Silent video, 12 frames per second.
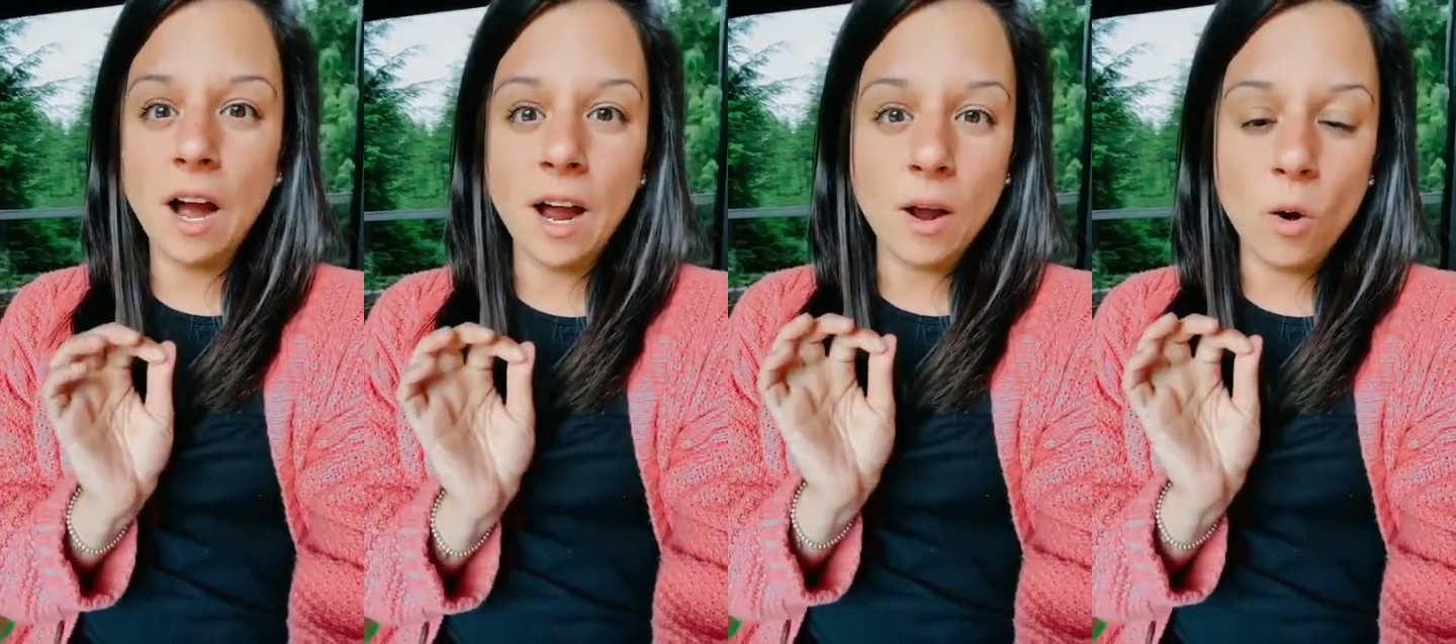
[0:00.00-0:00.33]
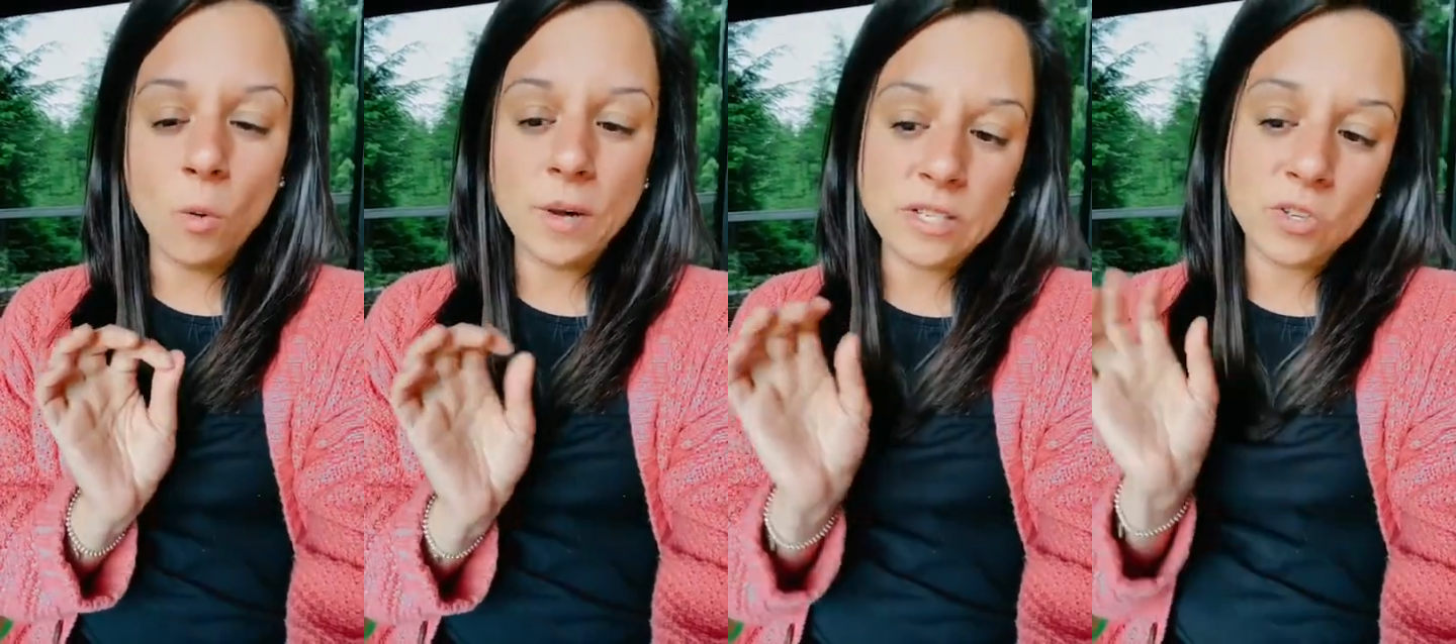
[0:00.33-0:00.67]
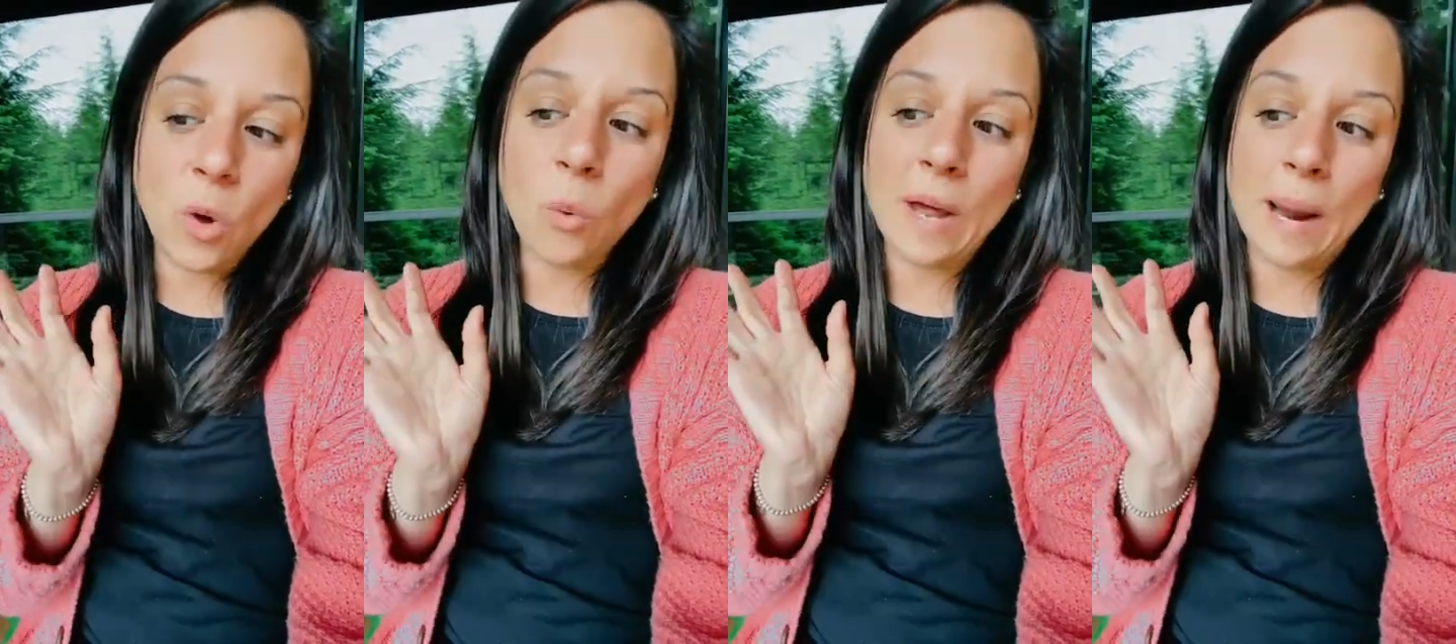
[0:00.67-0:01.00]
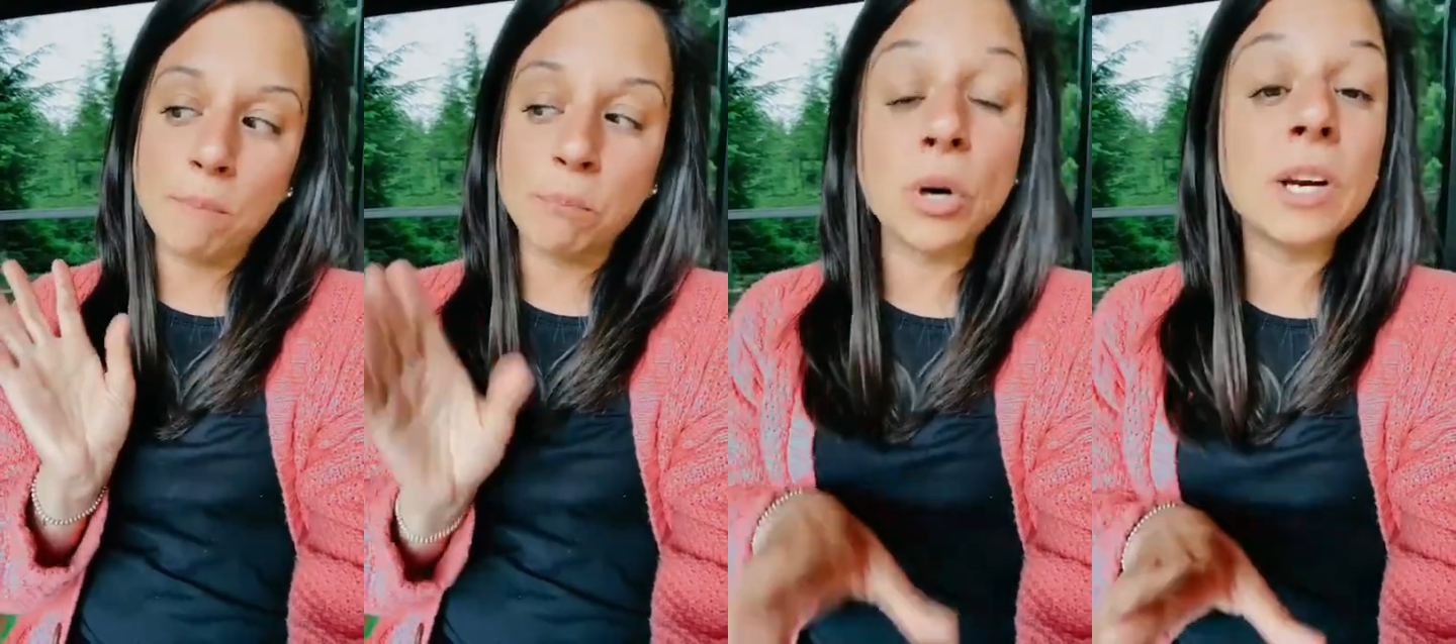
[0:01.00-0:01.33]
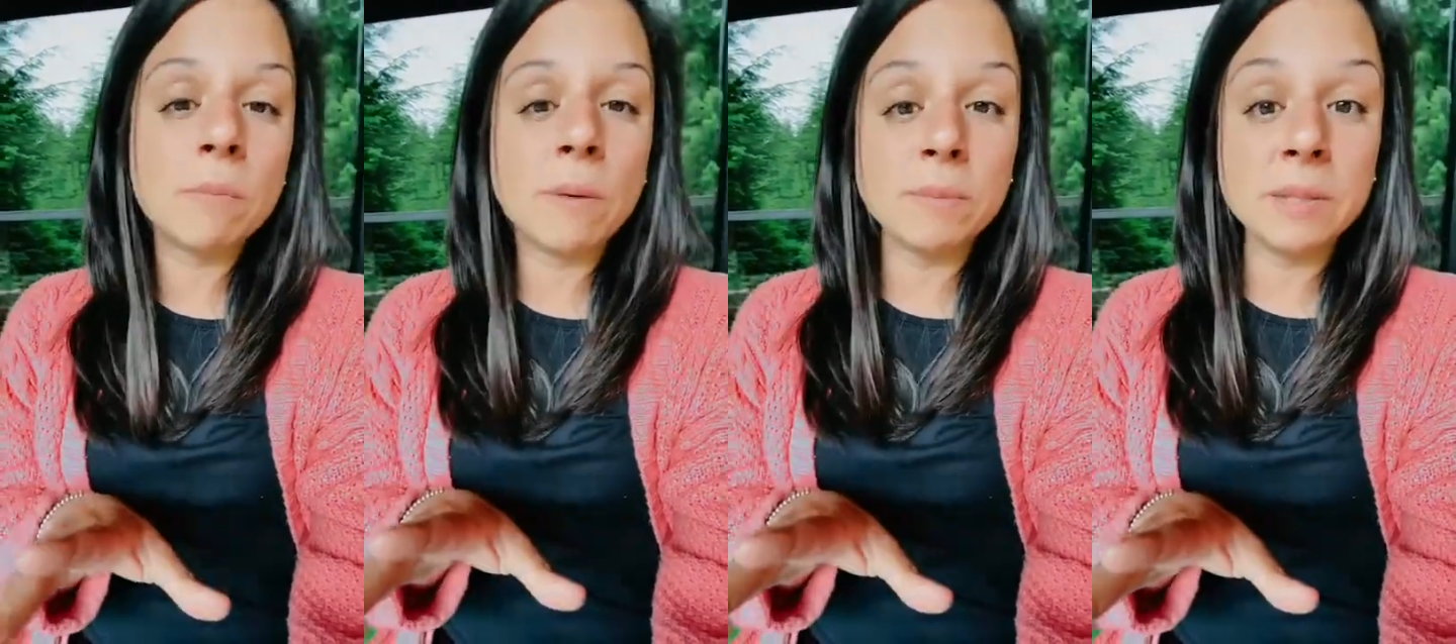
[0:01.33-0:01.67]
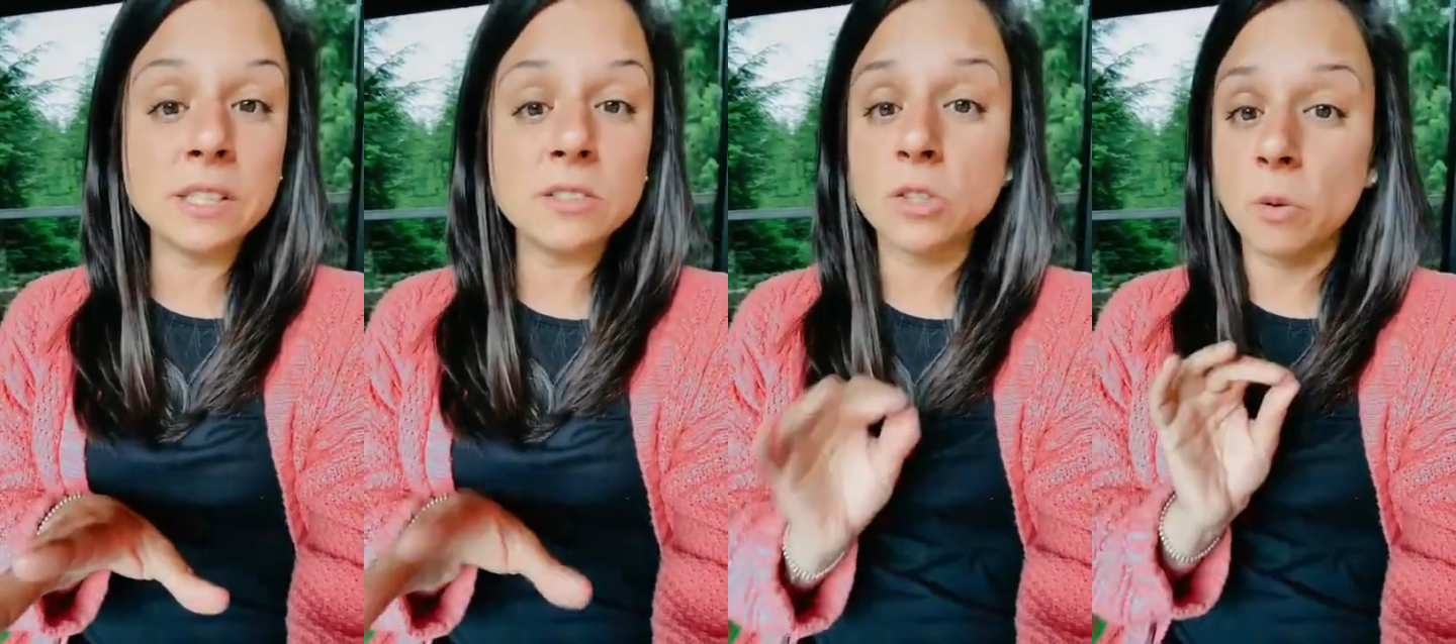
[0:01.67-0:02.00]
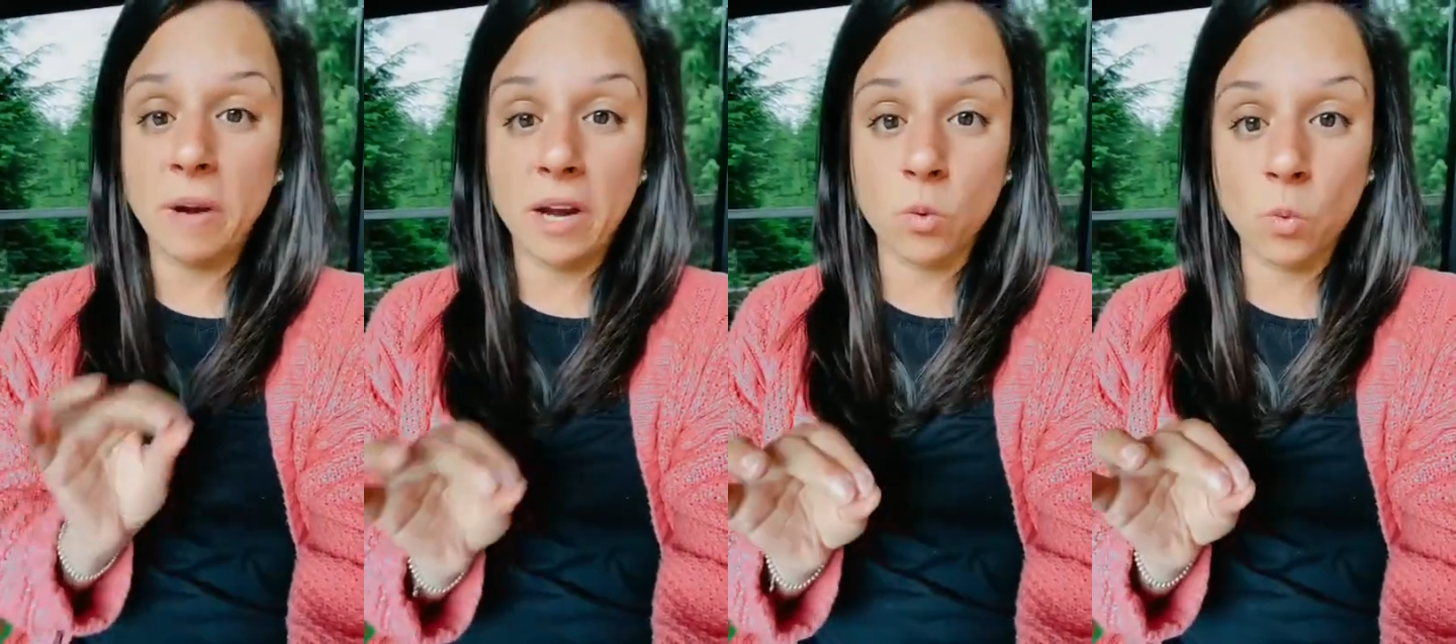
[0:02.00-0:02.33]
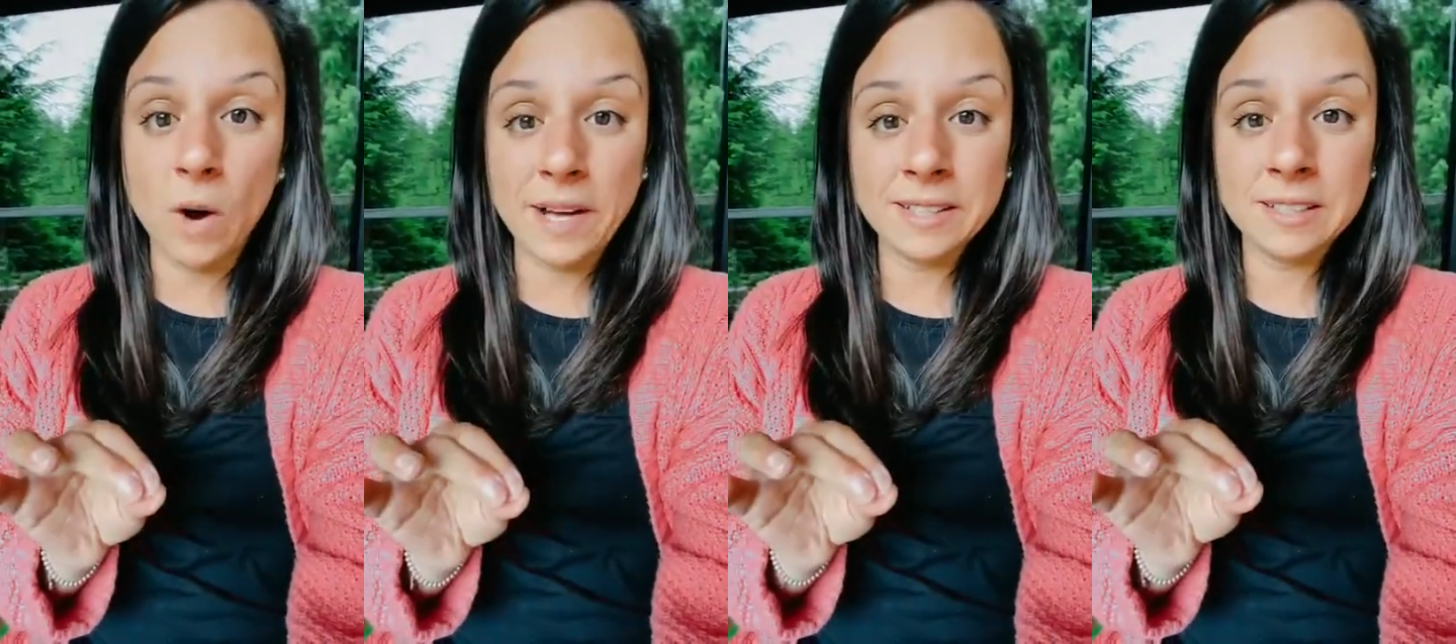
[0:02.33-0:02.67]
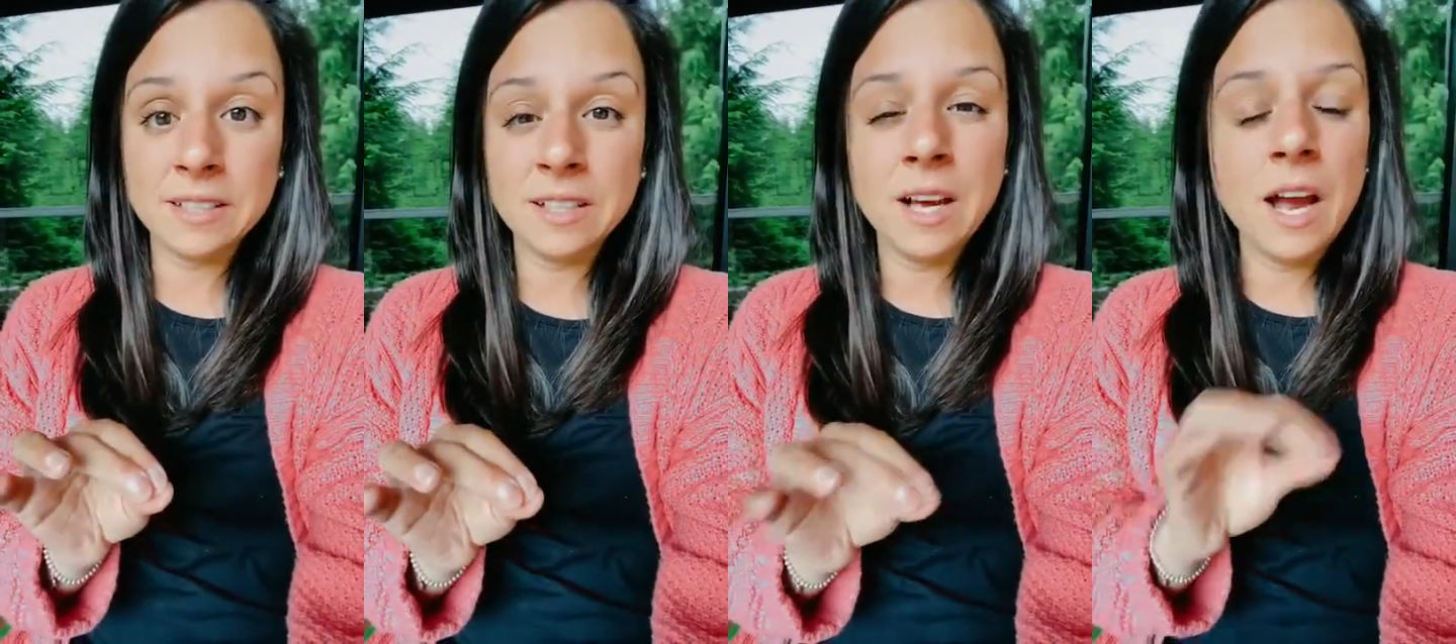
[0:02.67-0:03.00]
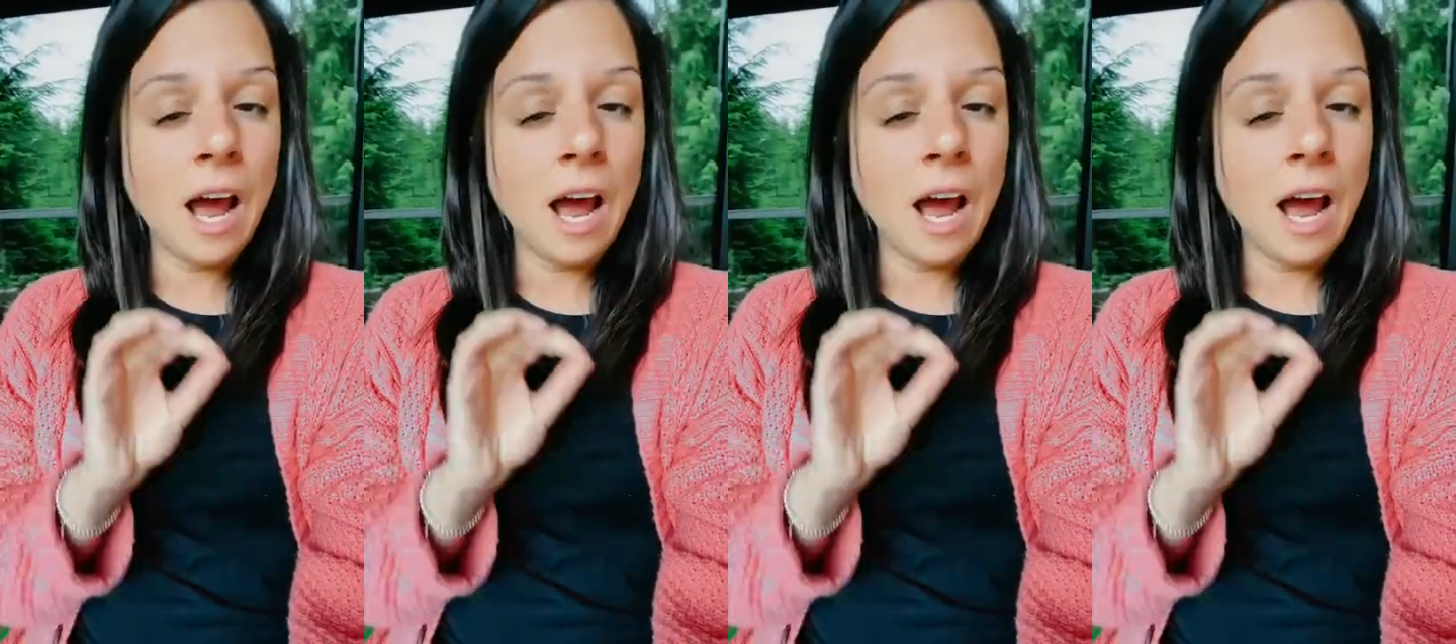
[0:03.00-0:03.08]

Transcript: I always know what I put in my meals, no matter what.